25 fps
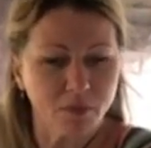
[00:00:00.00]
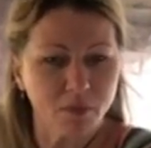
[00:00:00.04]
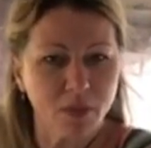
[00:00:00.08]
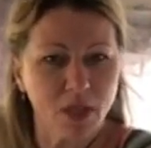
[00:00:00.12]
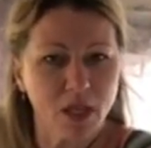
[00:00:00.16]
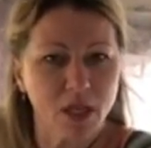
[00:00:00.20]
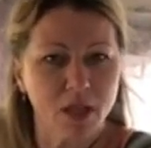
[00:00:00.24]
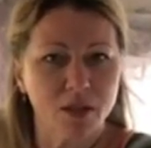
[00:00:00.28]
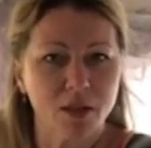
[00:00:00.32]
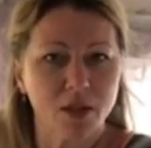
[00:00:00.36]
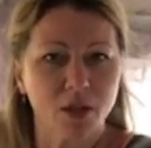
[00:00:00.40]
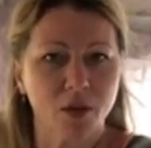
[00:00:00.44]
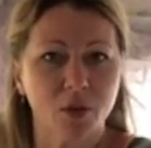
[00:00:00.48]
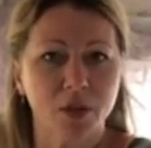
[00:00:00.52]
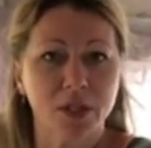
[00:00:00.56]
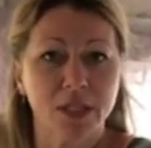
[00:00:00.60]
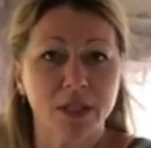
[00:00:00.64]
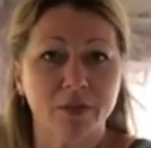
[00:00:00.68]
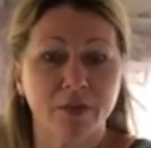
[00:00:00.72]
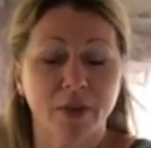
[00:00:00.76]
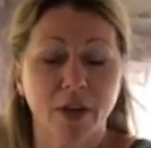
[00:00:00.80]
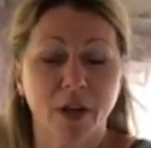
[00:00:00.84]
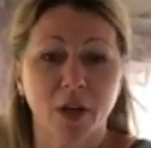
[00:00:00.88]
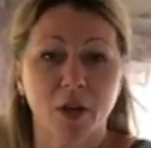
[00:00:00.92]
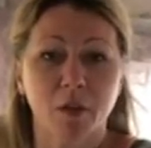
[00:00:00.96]
So it's
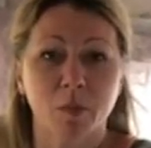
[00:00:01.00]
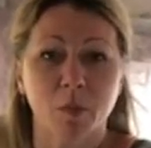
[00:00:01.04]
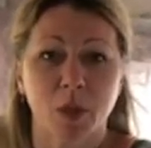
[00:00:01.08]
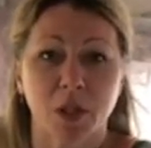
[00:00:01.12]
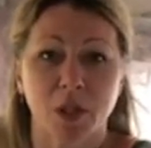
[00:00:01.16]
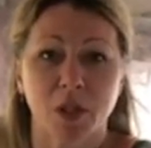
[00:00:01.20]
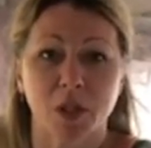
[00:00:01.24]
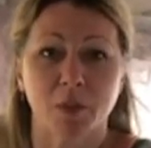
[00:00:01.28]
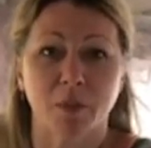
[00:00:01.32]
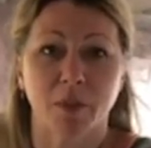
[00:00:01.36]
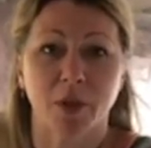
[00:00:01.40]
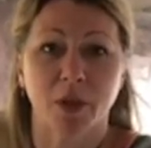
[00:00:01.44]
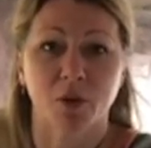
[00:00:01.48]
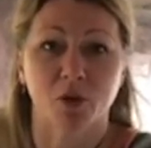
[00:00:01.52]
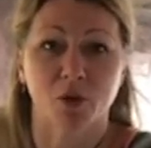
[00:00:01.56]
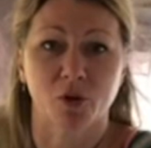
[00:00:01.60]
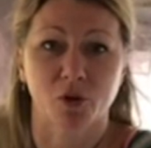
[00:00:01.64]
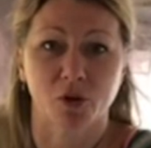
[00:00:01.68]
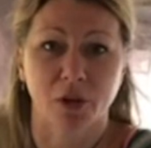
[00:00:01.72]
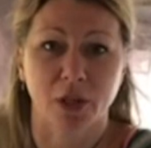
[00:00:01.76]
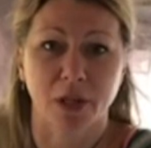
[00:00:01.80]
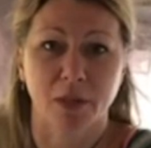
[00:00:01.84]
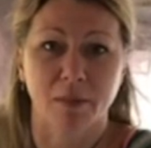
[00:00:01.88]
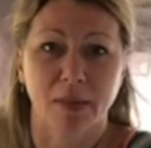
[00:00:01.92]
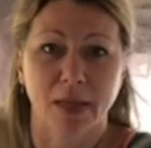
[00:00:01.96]
very much about
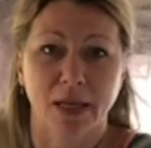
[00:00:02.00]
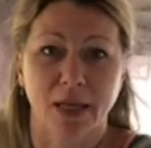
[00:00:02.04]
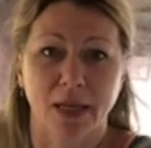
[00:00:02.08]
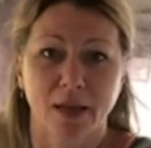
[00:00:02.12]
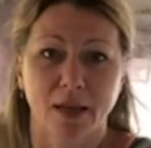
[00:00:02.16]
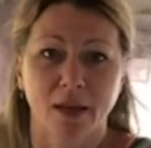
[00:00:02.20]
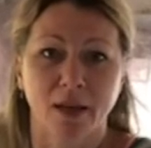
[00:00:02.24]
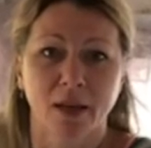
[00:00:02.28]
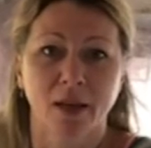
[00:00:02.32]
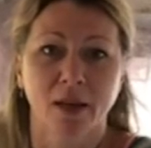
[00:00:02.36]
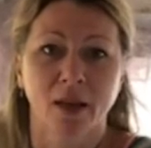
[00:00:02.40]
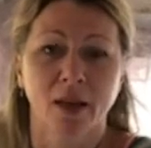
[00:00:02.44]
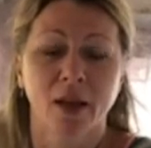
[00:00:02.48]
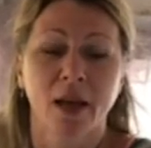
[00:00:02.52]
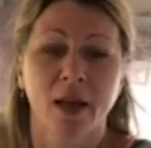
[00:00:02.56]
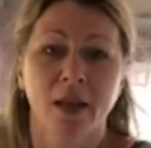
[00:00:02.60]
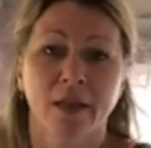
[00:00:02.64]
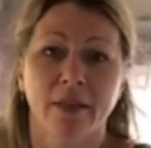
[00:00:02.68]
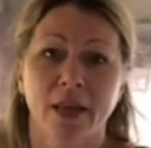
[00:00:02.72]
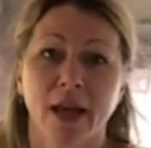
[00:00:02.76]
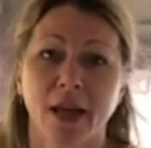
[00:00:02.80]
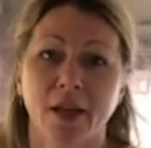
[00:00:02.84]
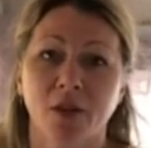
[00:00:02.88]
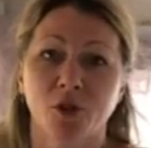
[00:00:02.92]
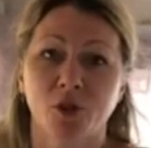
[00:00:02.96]
dreaming
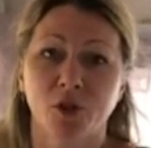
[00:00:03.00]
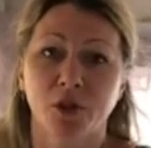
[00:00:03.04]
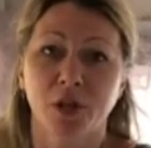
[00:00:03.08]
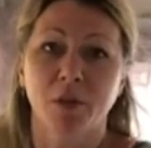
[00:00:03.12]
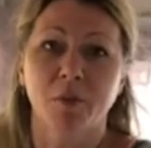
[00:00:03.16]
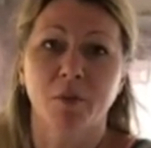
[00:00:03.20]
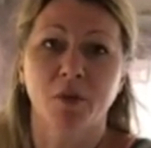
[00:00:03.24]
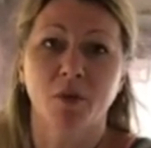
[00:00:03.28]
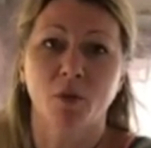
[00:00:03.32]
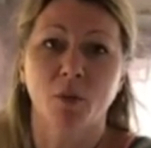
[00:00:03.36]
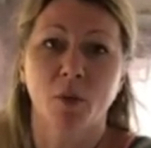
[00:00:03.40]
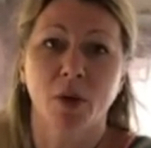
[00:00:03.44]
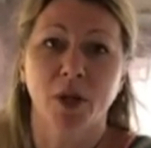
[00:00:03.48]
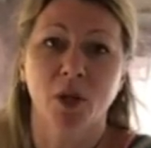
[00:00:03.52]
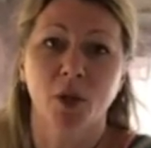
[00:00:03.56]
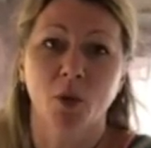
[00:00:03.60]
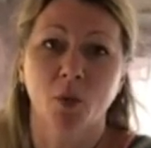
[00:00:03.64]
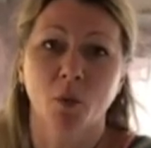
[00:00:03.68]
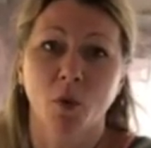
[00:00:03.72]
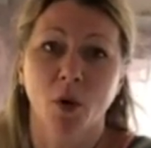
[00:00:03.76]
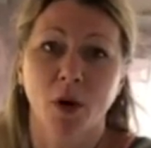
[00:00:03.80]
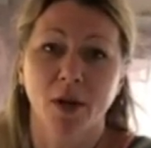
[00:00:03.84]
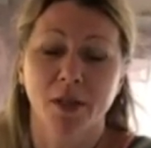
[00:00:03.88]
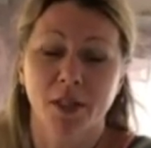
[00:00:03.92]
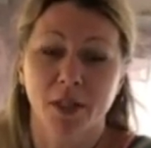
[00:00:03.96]
that dream of what you
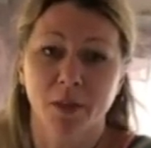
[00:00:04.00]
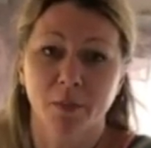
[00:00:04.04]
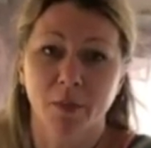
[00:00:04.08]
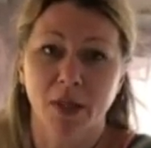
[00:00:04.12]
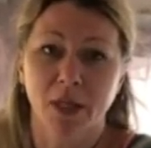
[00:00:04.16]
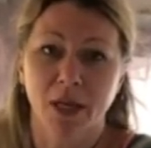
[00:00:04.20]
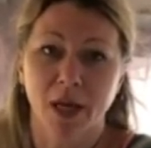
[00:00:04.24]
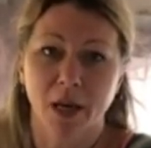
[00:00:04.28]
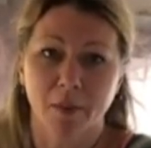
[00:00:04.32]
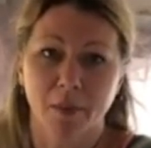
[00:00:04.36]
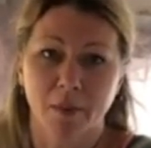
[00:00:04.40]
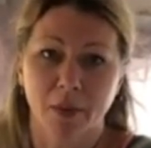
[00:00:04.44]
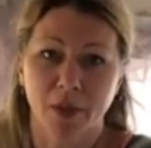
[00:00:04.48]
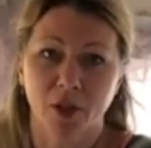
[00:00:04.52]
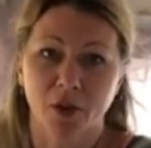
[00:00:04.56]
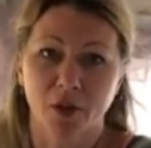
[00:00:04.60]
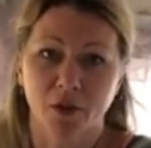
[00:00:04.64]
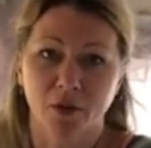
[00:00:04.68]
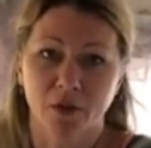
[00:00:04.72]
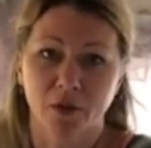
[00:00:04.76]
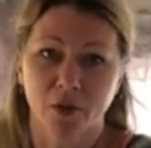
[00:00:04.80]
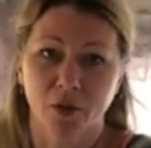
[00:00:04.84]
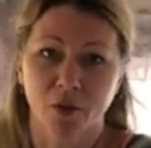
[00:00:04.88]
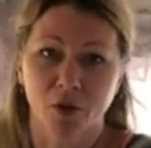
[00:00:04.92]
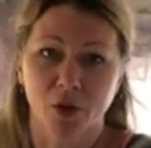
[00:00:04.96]
want to become in your
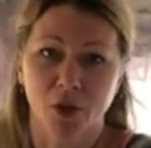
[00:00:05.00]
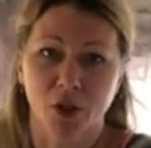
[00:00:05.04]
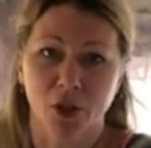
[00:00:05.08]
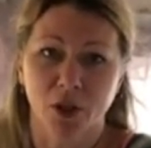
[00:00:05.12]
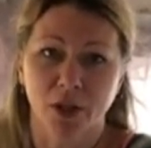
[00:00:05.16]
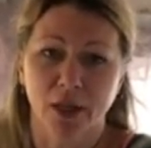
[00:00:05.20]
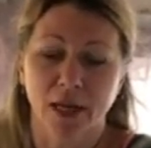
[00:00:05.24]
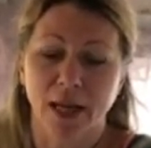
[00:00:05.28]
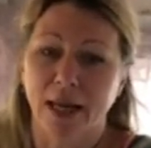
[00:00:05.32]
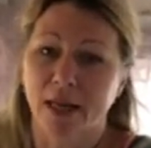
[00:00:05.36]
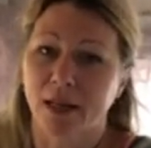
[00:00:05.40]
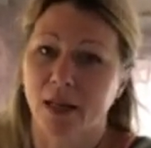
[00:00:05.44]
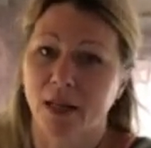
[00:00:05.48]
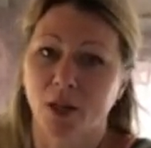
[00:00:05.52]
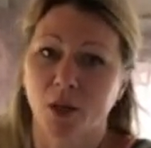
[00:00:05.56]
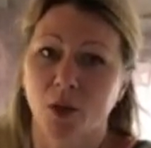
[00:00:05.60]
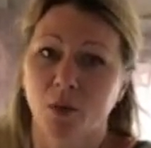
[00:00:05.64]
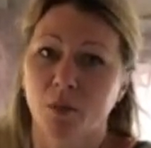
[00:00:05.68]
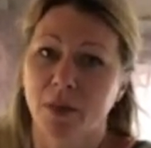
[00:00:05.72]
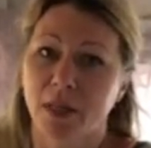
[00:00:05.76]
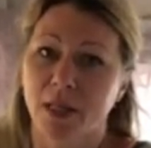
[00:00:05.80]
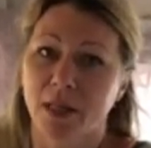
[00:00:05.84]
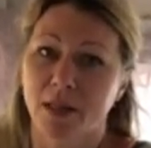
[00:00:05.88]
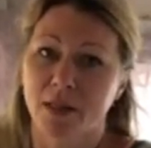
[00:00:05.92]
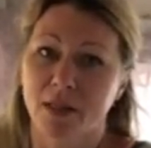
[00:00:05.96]
future. And it could
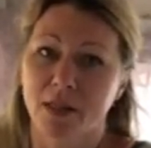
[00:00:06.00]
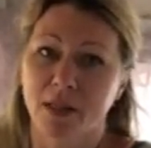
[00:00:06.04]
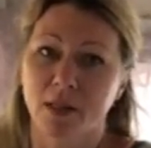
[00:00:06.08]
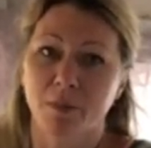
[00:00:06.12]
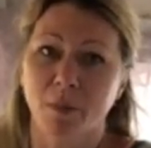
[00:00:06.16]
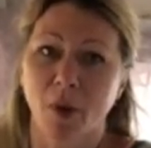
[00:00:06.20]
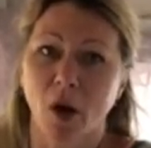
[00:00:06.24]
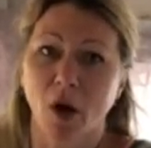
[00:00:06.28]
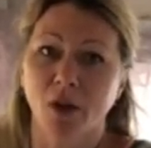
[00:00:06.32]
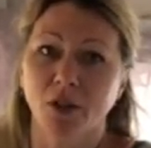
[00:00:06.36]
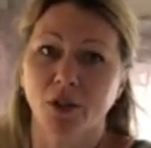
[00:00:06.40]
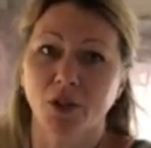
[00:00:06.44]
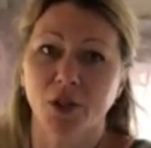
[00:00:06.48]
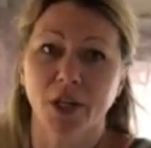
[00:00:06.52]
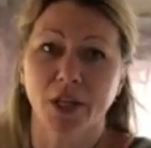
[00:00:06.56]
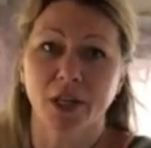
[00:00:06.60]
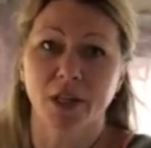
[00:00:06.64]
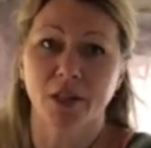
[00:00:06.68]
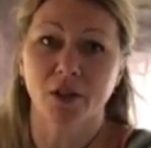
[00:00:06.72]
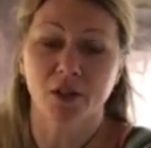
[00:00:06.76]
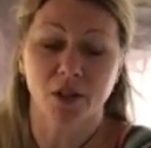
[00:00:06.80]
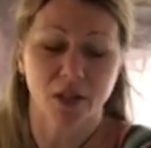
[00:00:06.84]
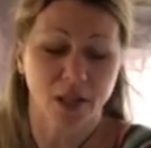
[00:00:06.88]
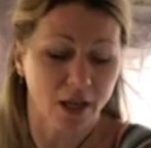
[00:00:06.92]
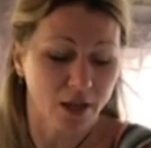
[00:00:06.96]
be a small
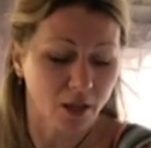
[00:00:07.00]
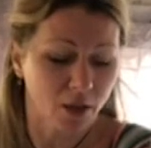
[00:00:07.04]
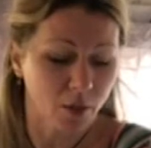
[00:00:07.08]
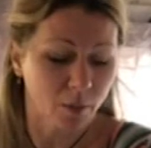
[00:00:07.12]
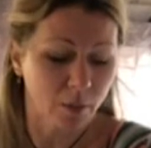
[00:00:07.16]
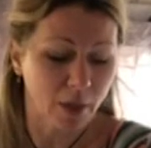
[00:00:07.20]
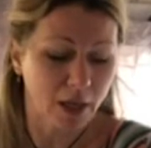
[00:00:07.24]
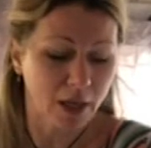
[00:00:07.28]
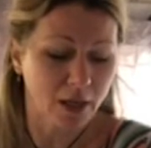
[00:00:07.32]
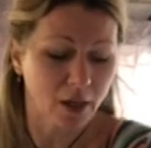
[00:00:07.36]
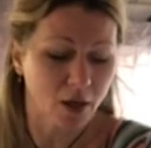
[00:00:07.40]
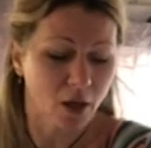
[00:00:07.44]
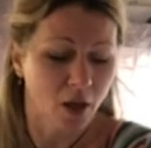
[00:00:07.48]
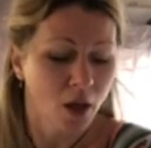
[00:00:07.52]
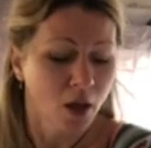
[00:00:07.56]
change that you make,